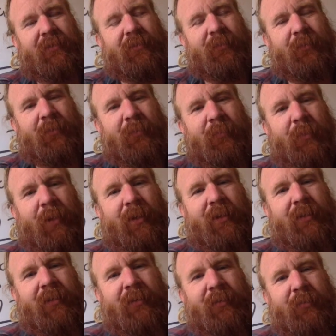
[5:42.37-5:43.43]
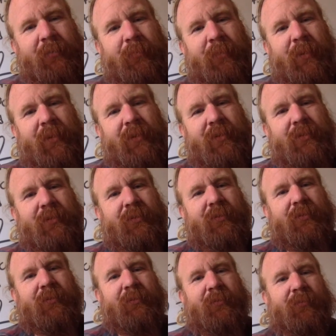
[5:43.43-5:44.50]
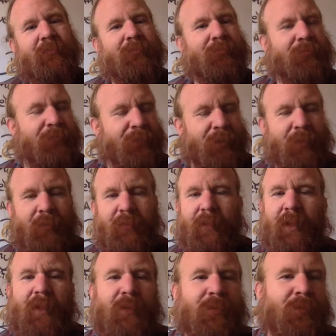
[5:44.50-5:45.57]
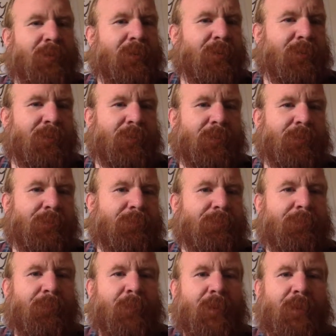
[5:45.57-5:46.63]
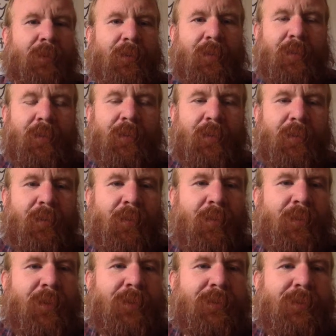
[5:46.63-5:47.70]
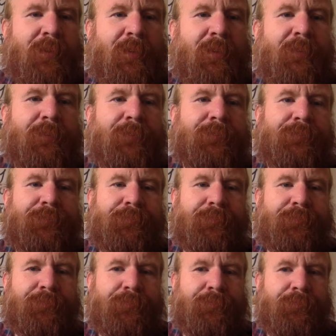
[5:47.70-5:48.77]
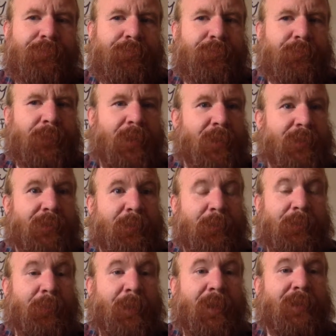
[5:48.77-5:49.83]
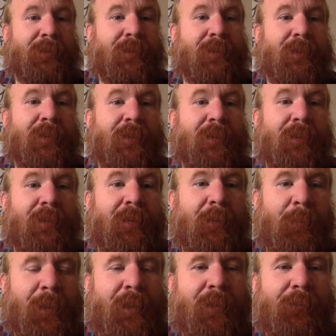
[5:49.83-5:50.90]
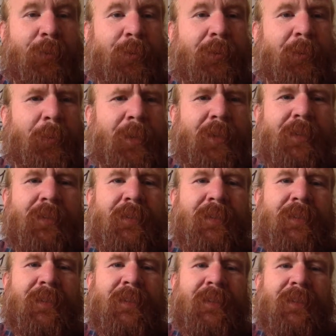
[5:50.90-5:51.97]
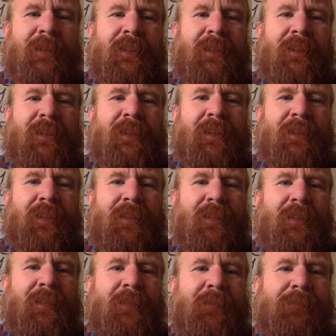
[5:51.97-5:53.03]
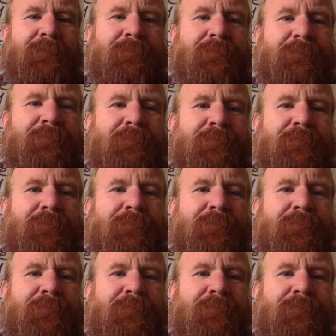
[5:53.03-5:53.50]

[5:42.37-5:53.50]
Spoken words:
through their body, through pleasure, through neo tantra, through all that stuff, that seems amazingly meaningful to me. Um,